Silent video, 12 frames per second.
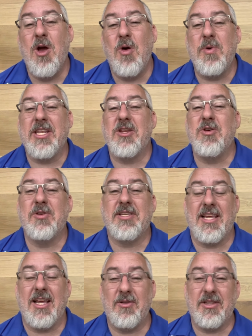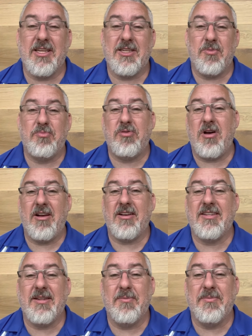We do sell disc
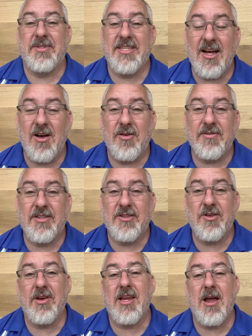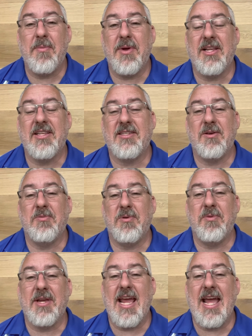products themselves, so you come in and see
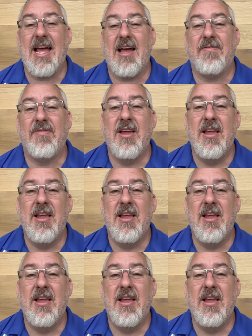what we have.